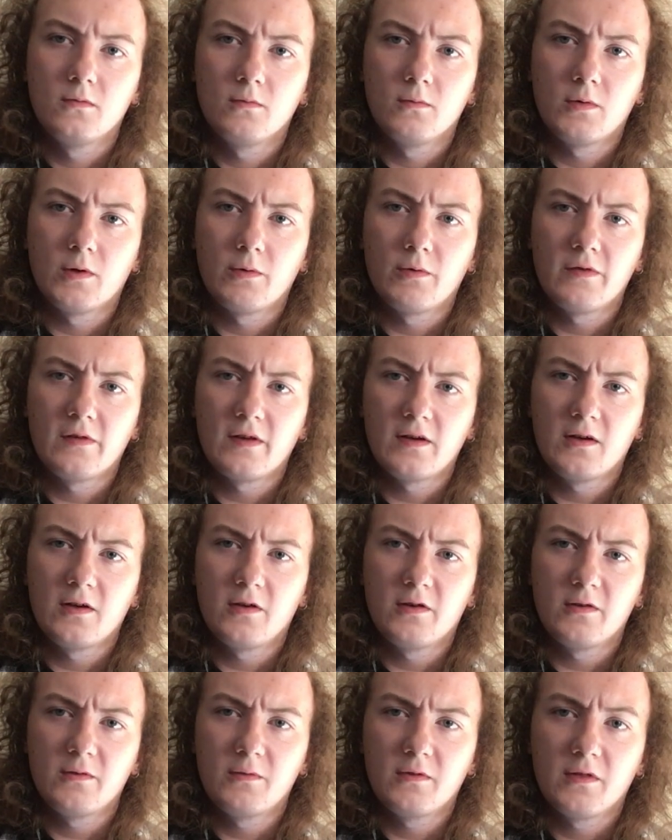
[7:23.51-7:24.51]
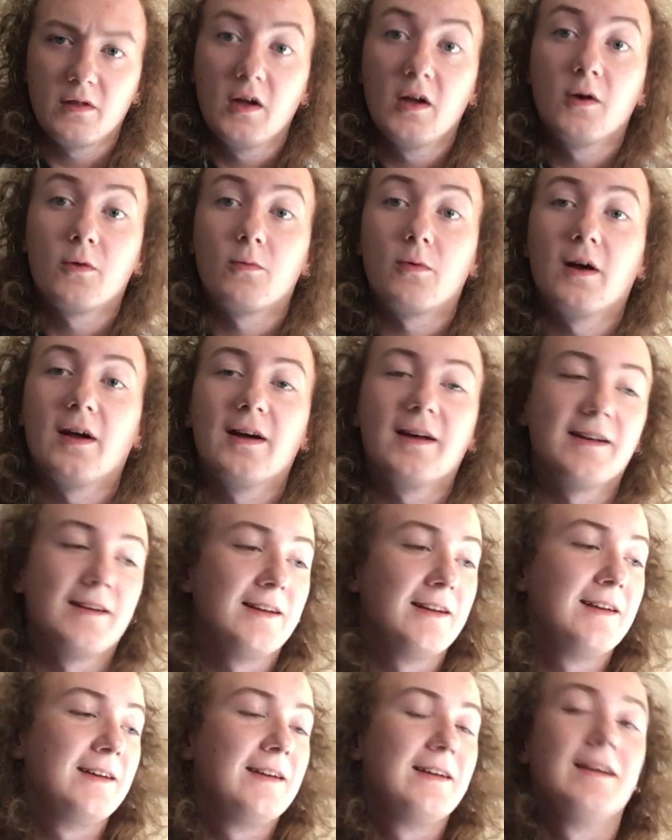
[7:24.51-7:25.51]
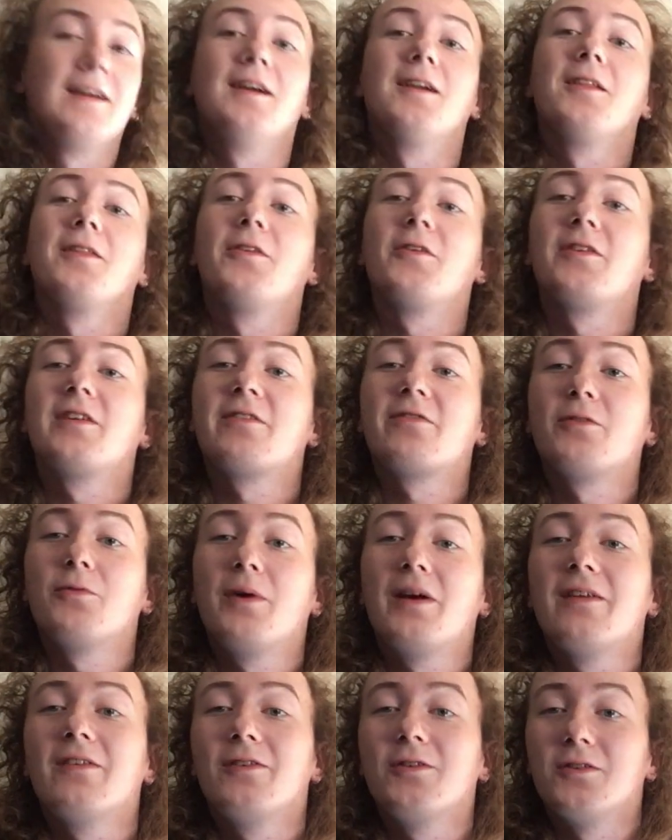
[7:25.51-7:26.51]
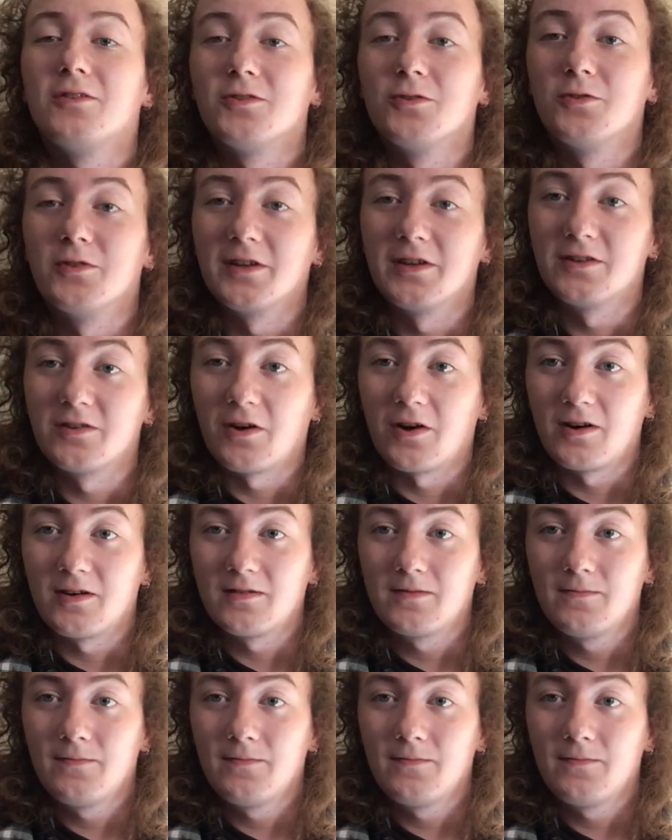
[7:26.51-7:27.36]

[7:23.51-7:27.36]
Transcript: Where was I going with? Right. There are different ways you can tune a guitar.